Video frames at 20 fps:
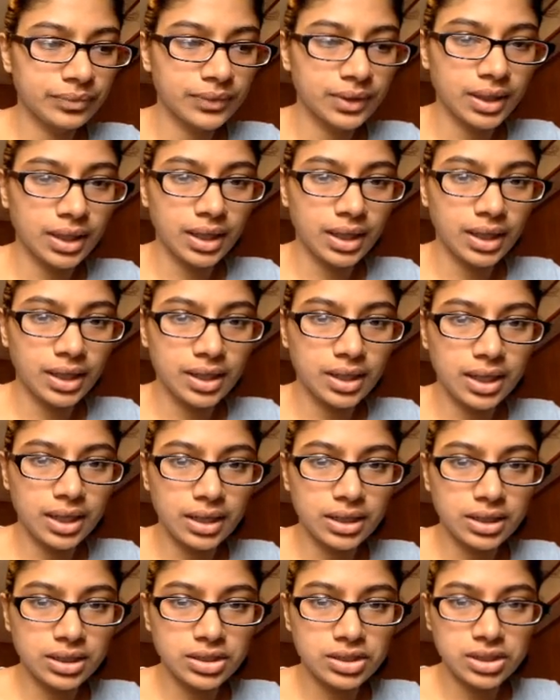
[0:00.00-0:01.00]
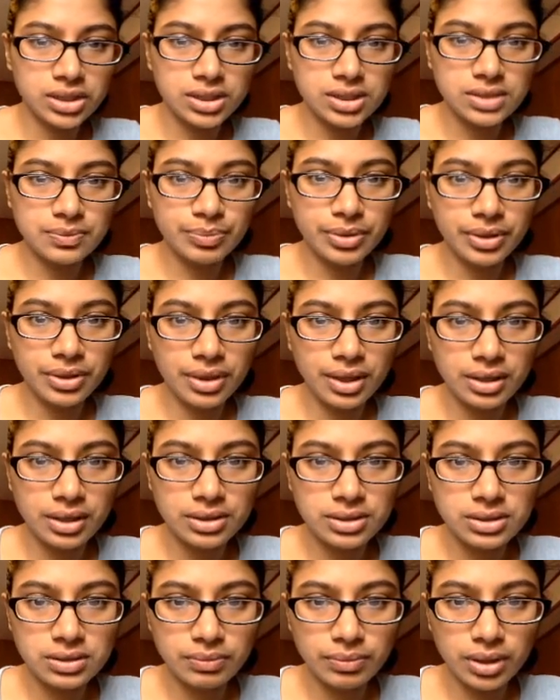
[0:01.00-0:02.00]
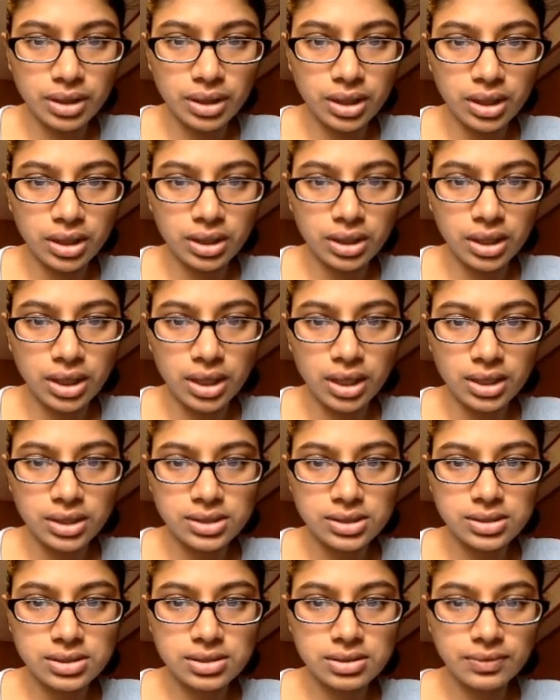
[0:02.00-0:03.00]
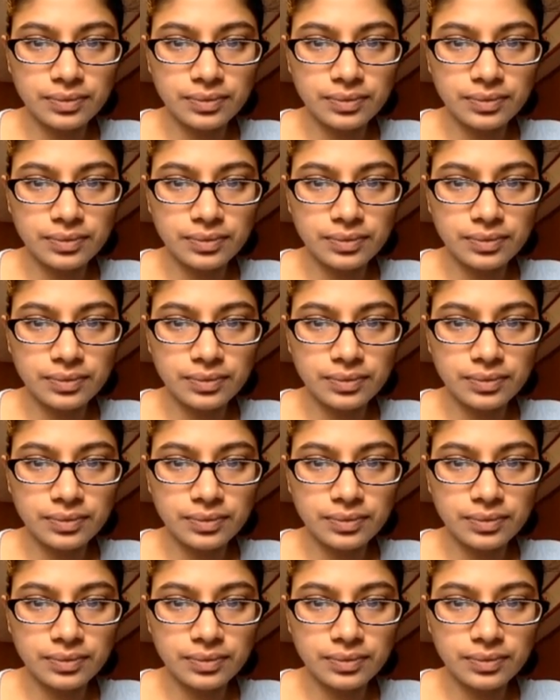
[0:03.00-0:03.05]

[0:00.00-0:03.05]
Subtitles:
And I can just put that into my X.